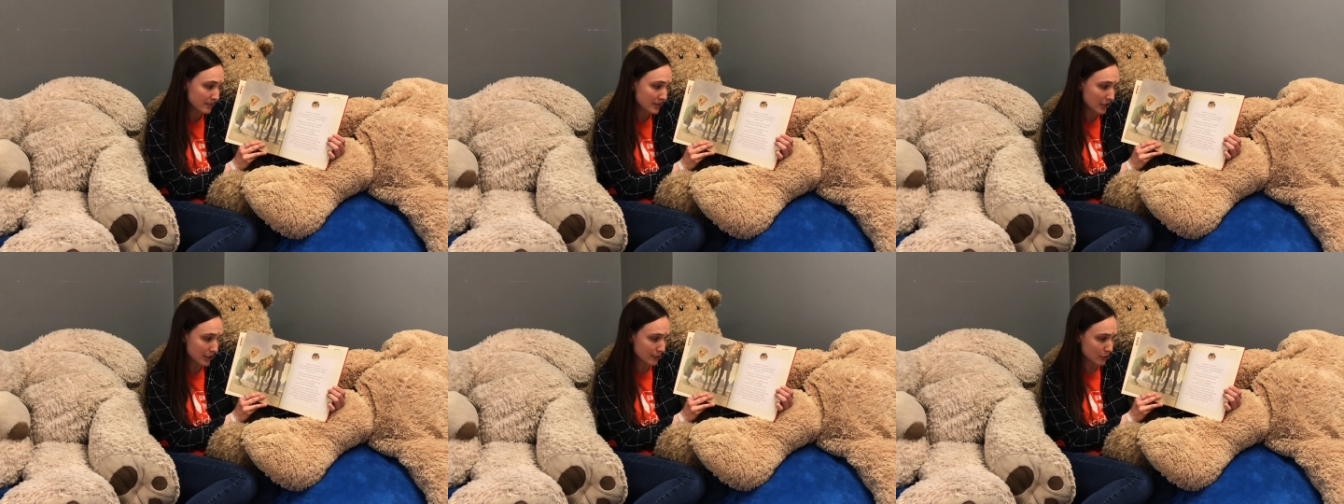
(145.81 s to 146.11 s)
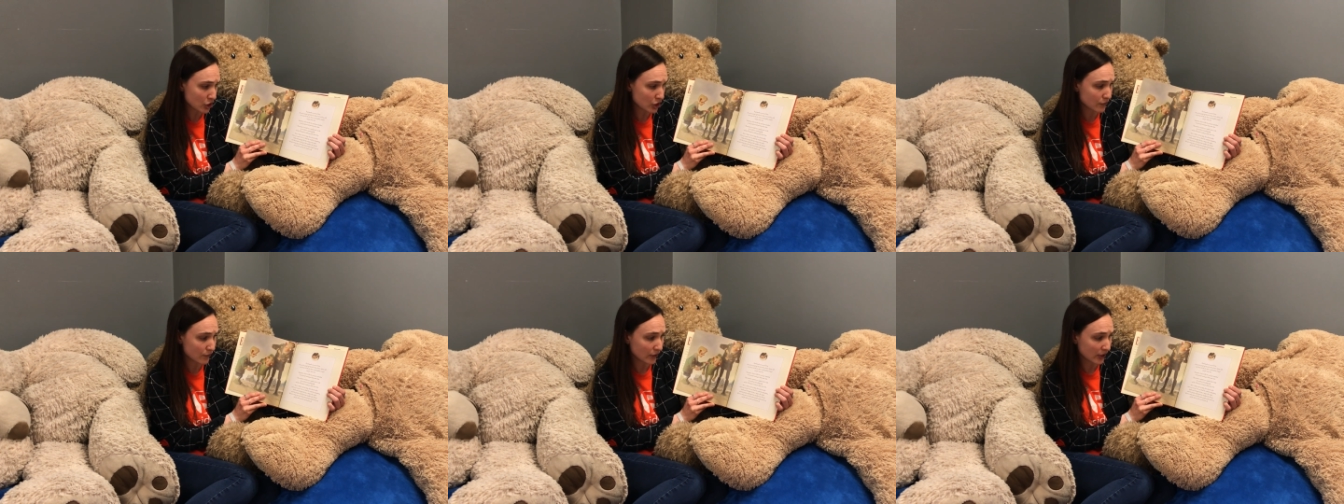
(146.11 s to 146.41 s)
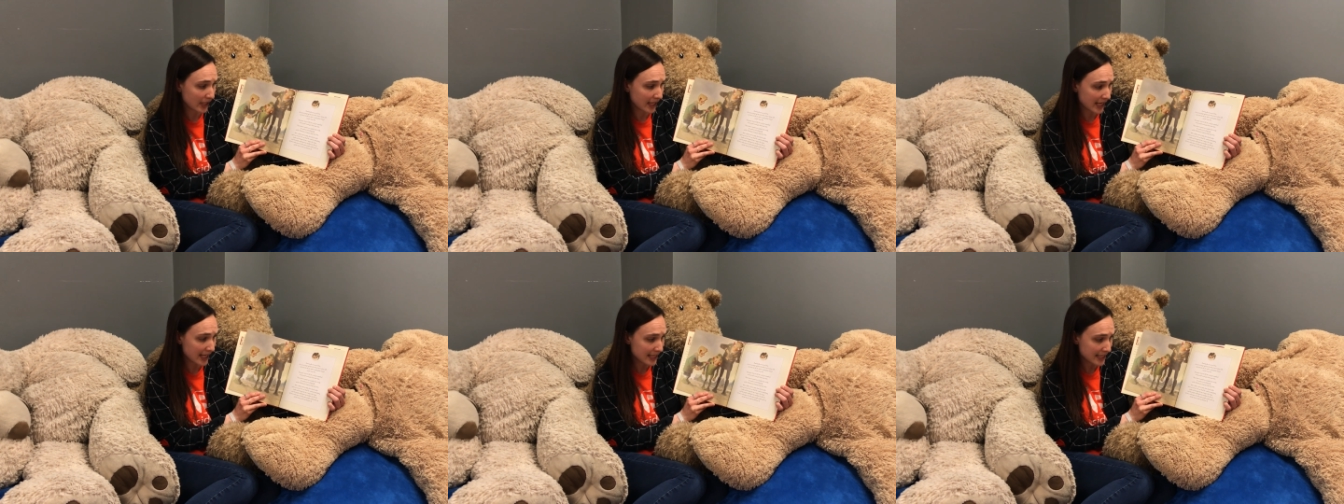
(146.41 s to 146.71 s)
such as
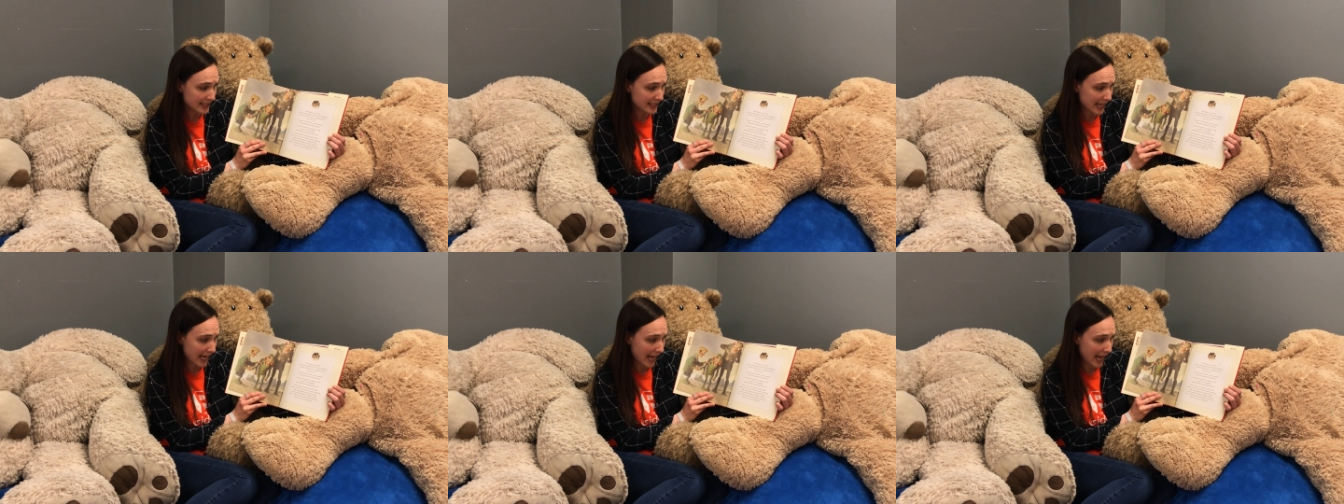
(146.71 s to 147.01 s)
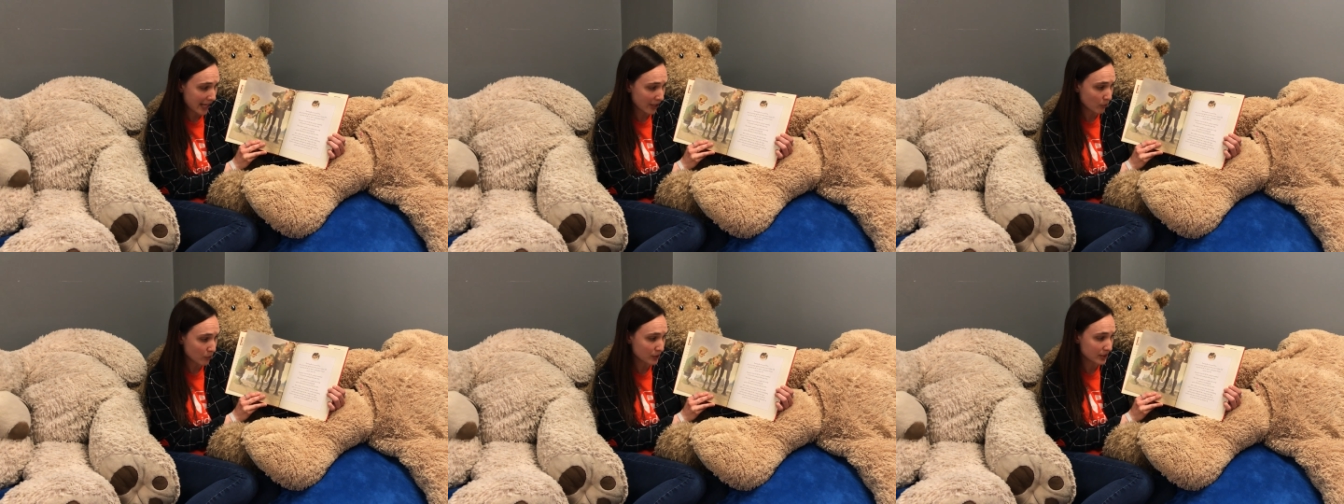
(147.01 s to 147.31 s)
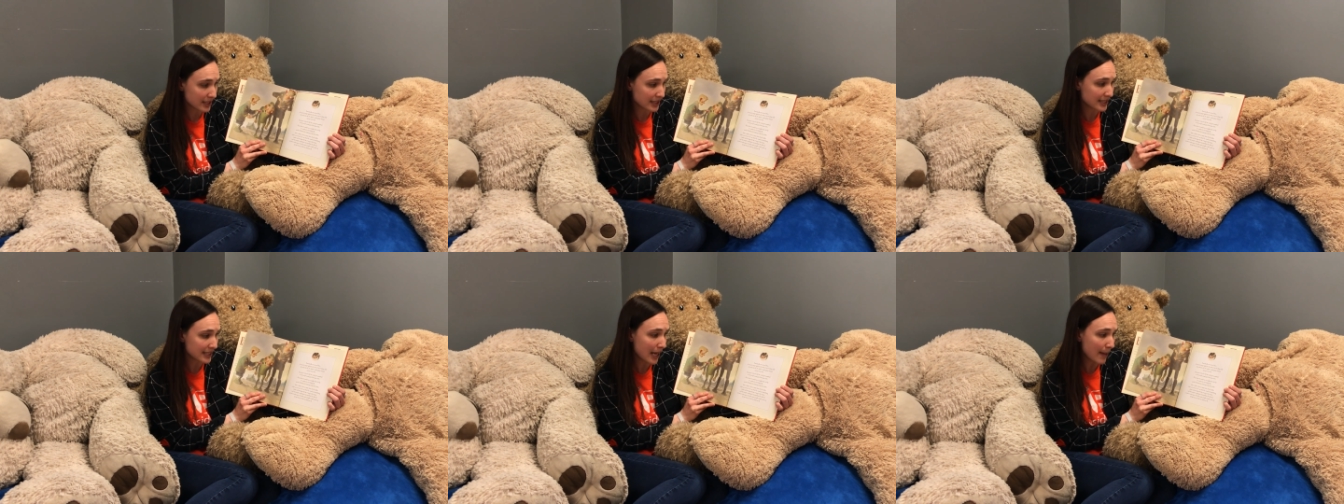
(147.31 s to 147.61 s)
forget his hat or
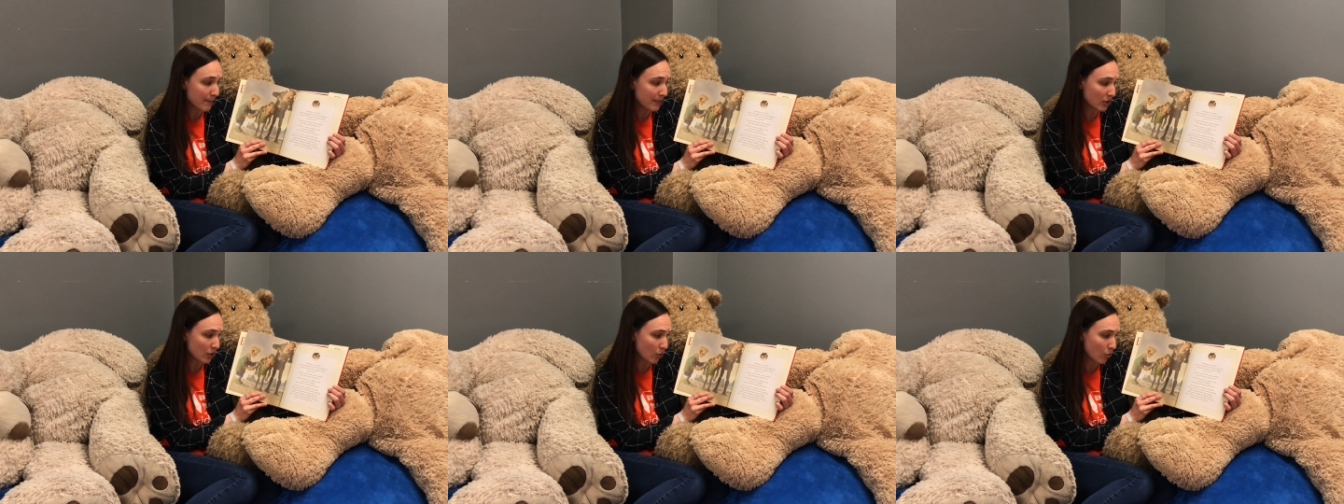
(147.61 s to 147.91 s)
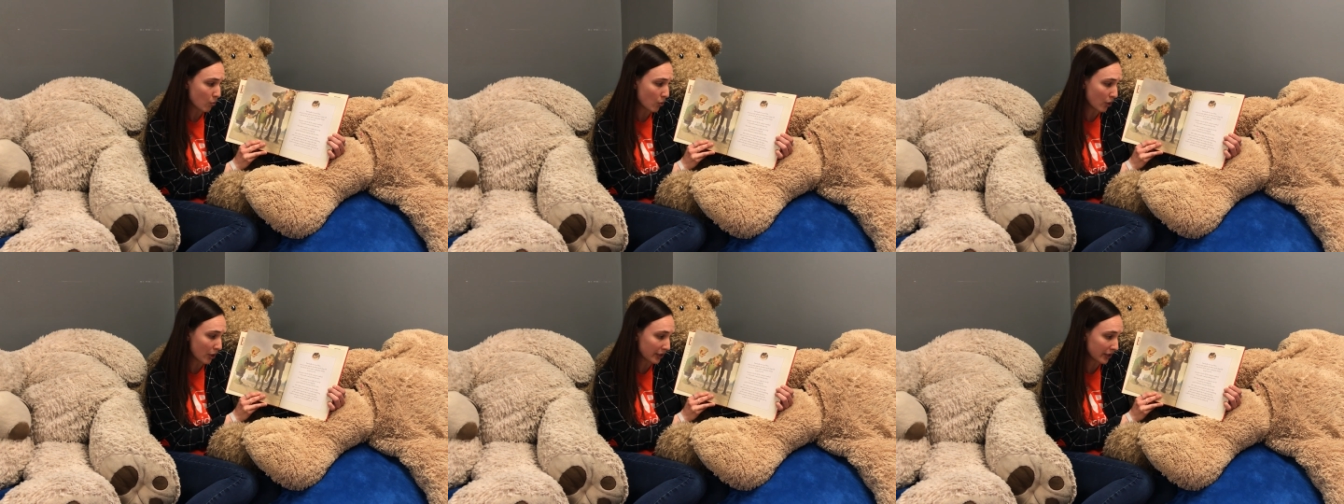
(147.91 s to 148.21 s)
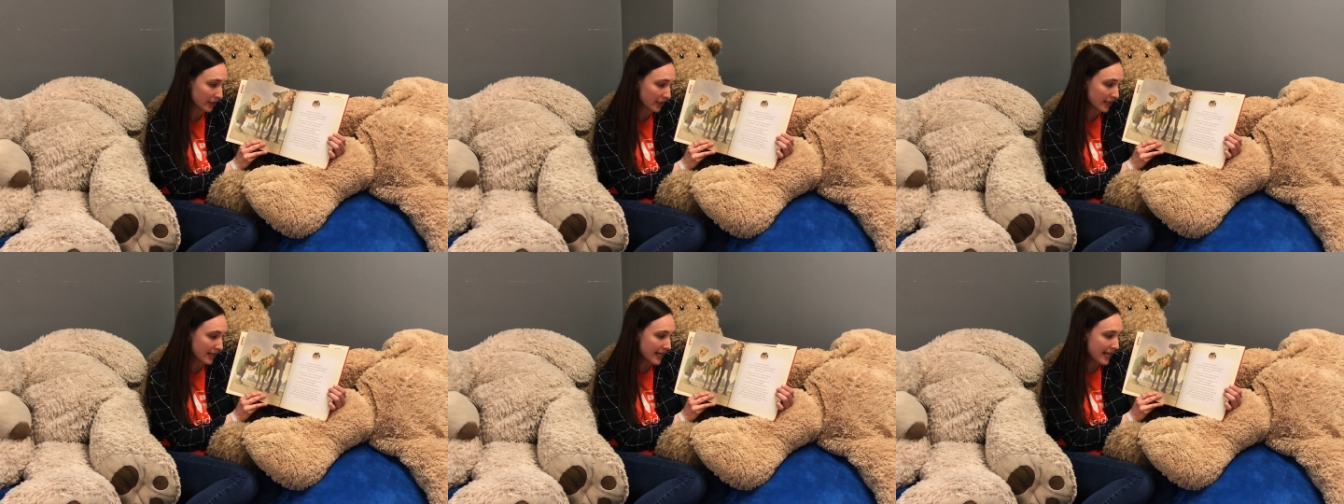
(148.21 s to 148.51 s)
step in the
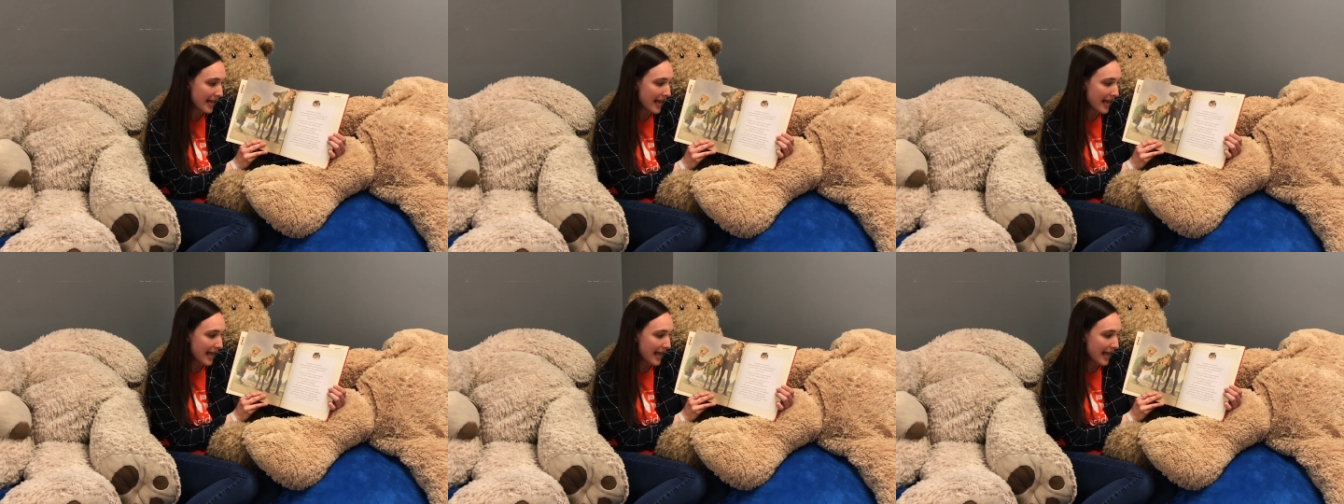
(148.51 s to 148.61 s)
water,